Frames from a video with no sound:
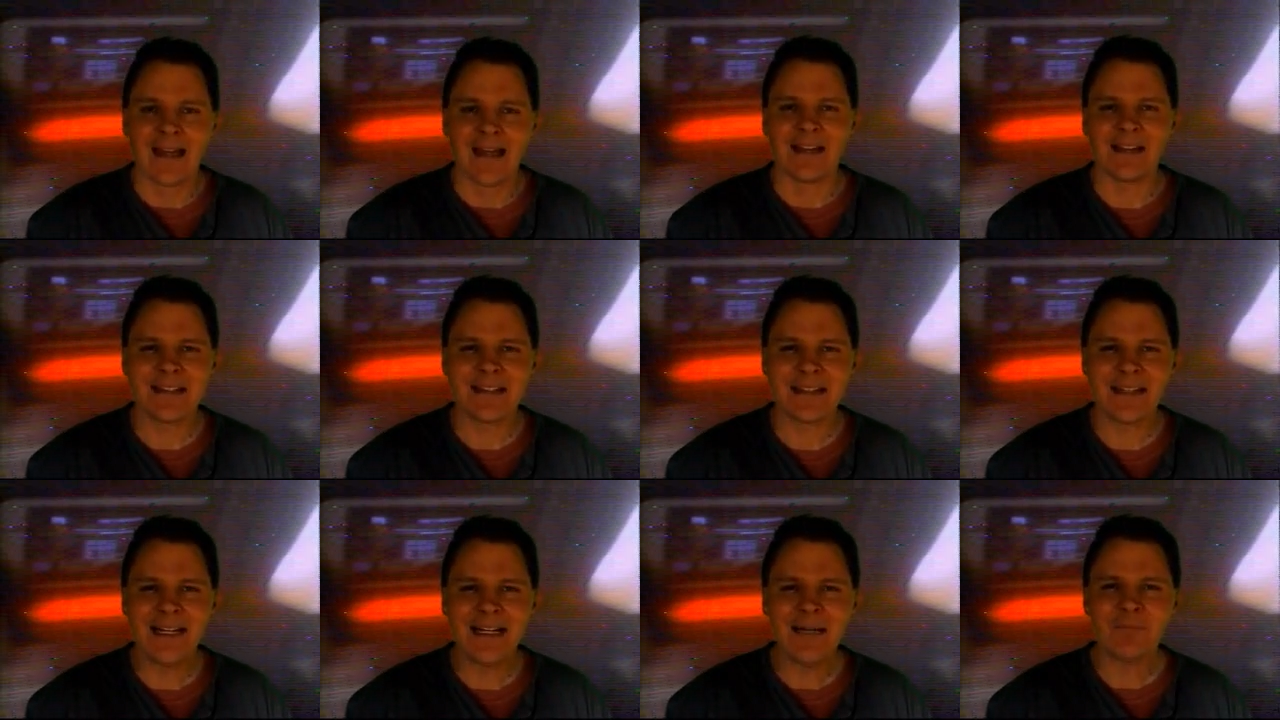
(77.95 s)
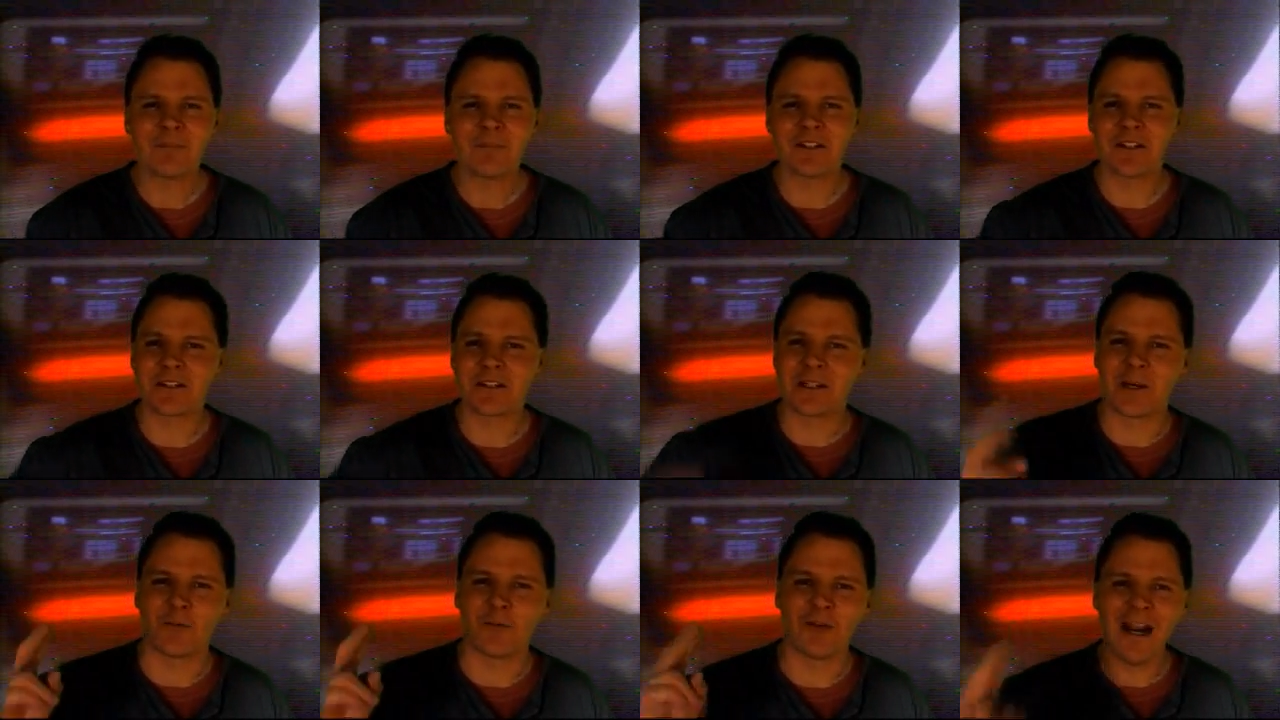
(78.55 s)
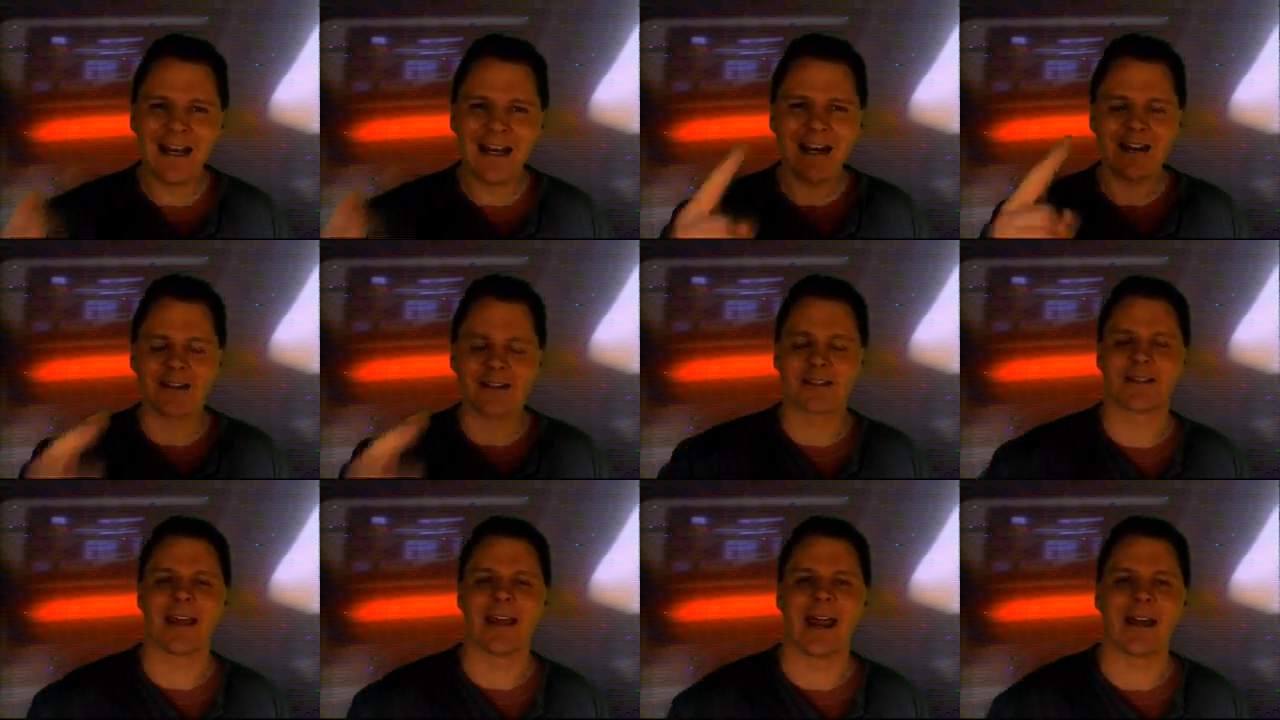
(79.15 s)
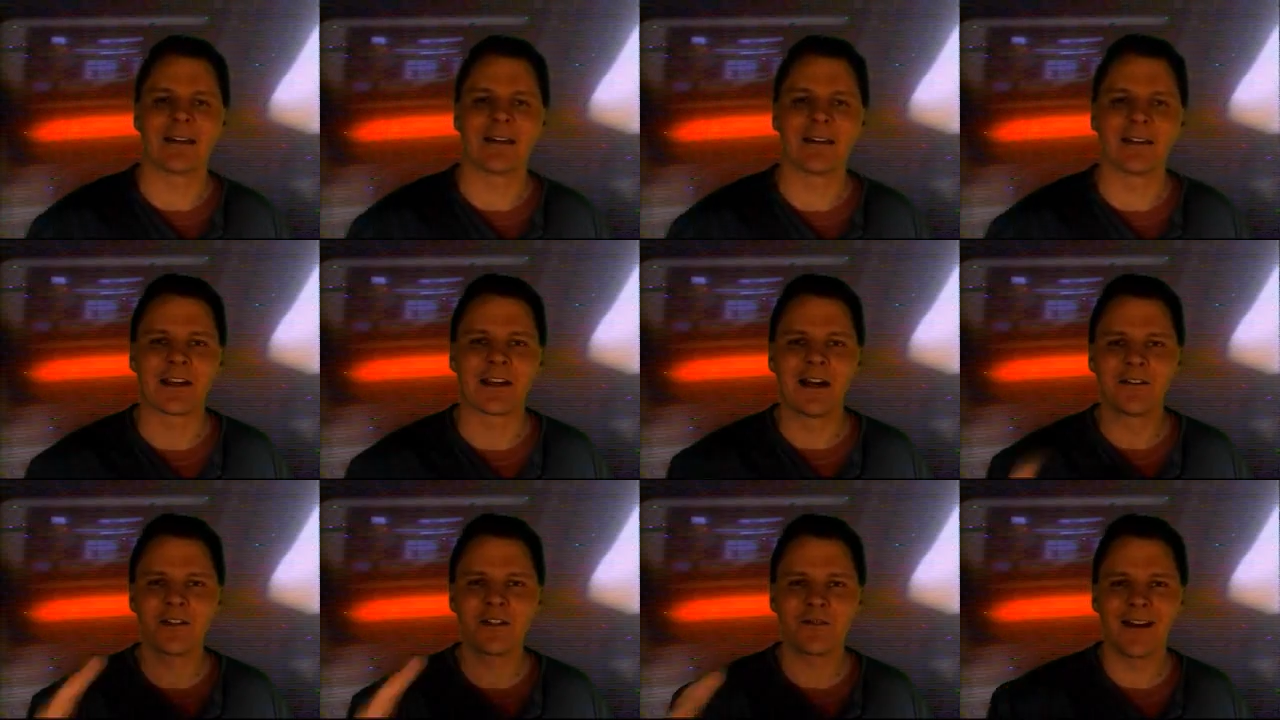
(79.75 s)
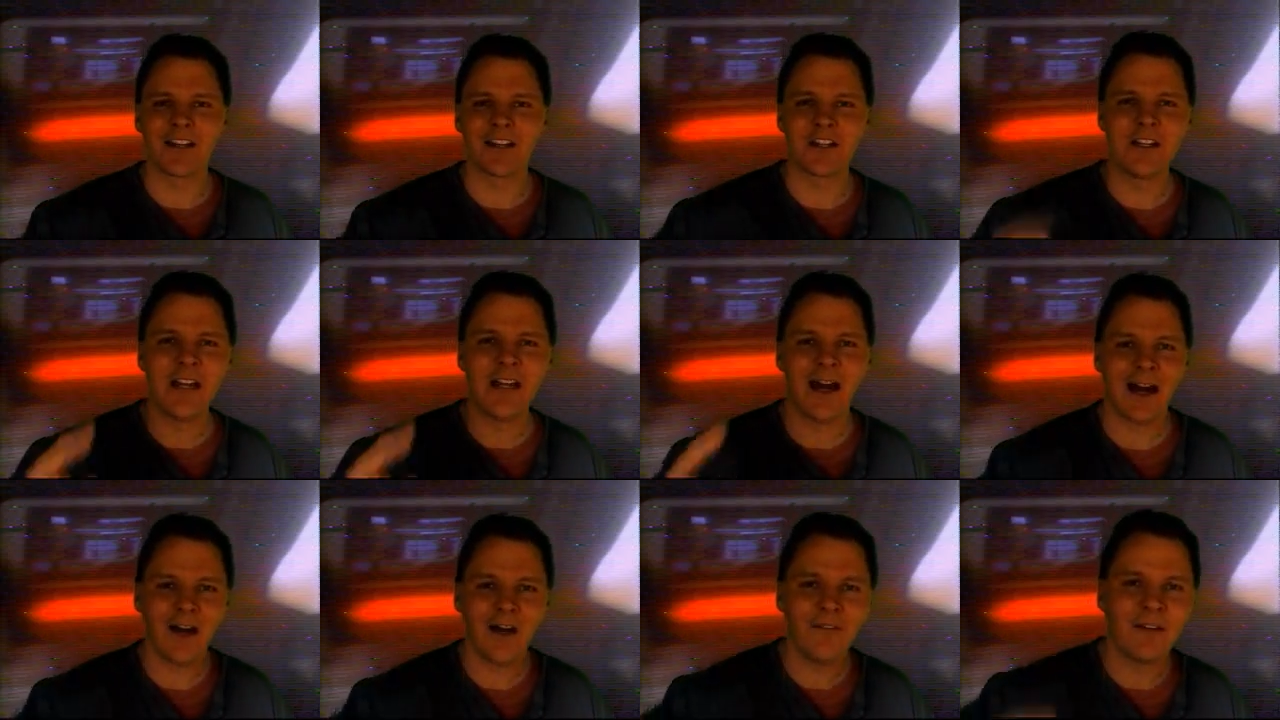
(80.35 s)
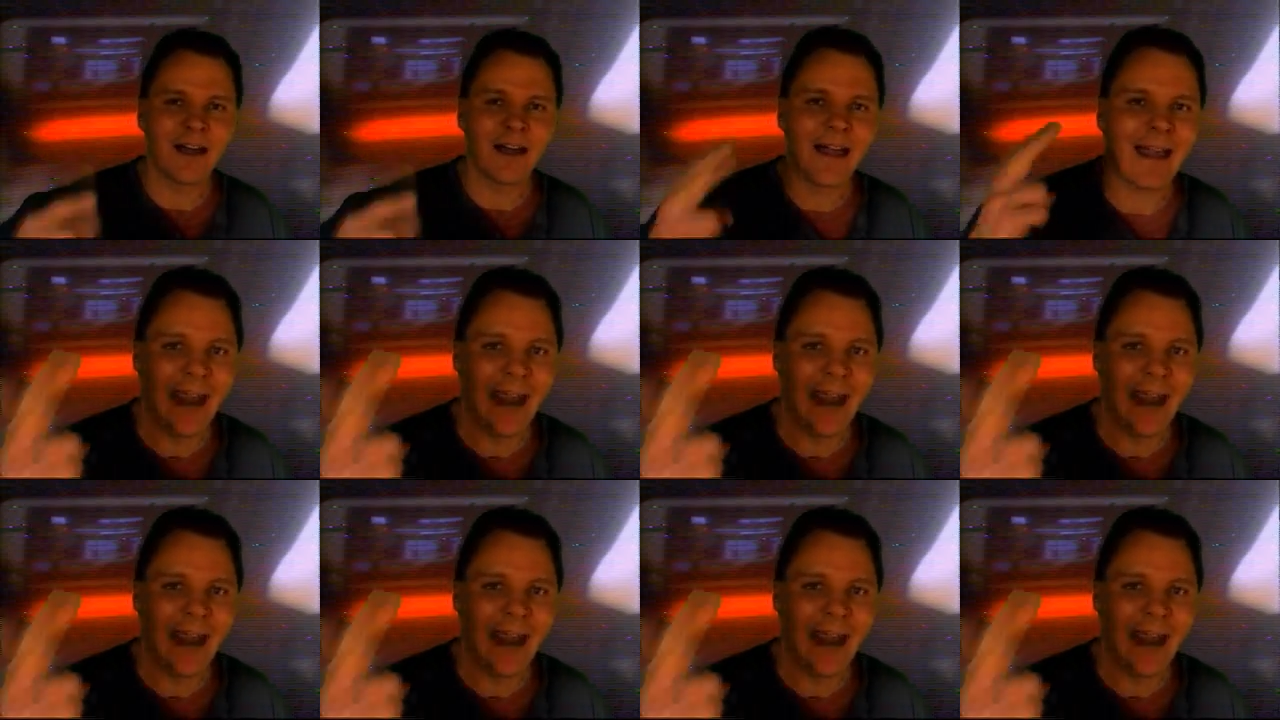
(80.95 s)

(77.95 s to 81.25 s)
And this time, let's just go right out and say it. The conservation of